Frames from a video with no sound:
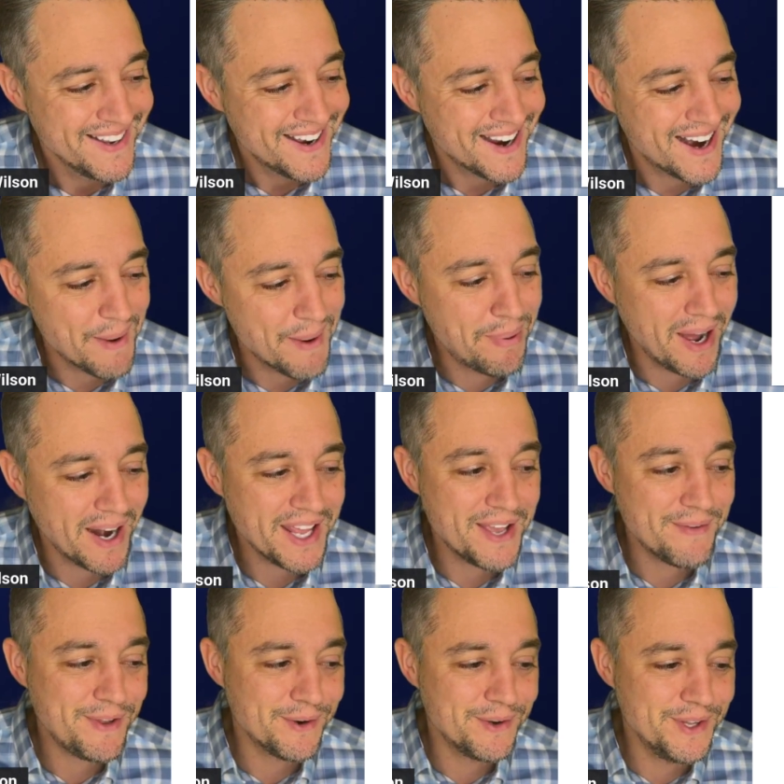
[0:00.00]
All right. But
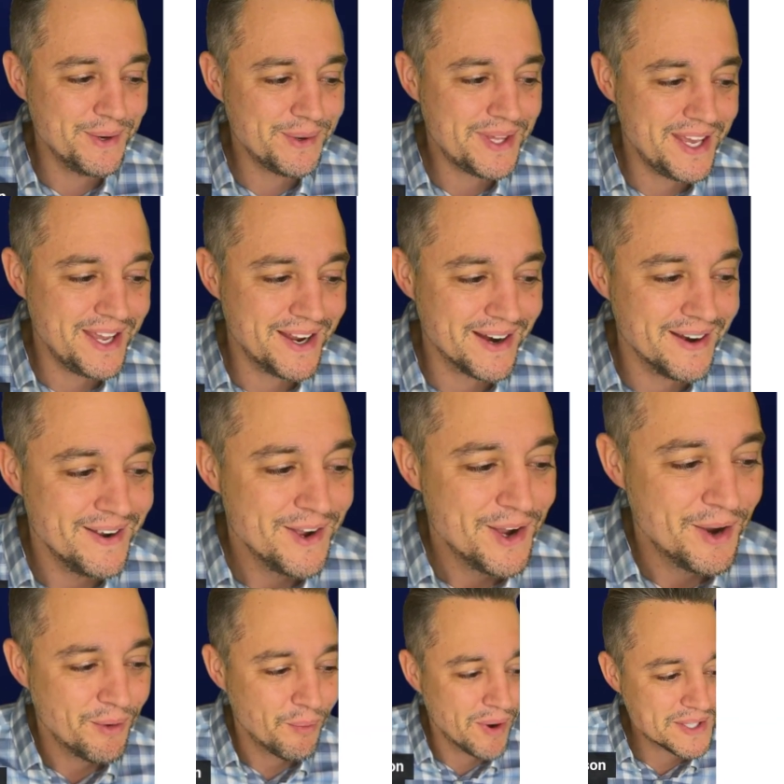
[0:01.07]
if you're new here
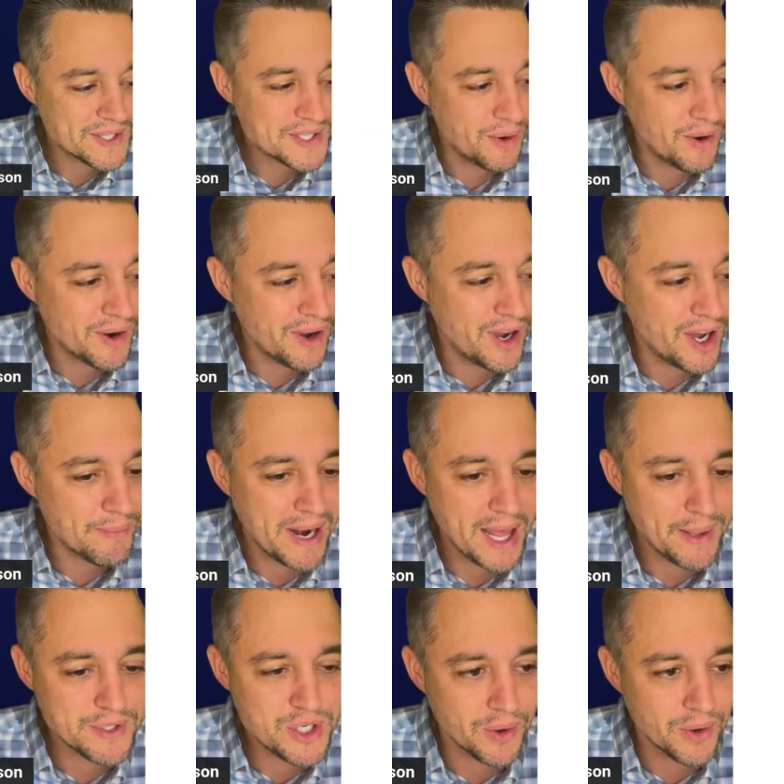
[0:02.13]
What's going on? My name
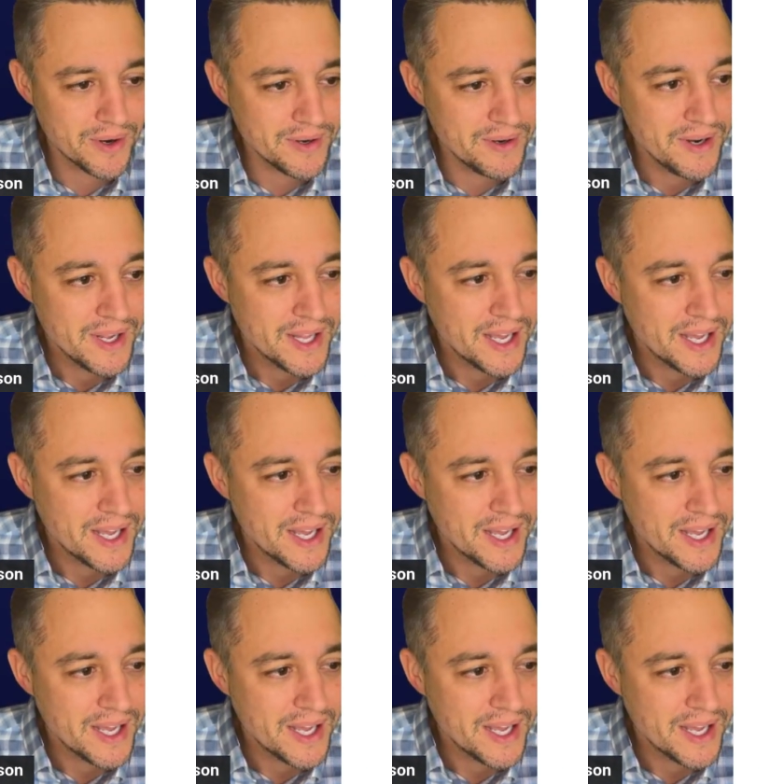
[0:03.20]
is Jordan.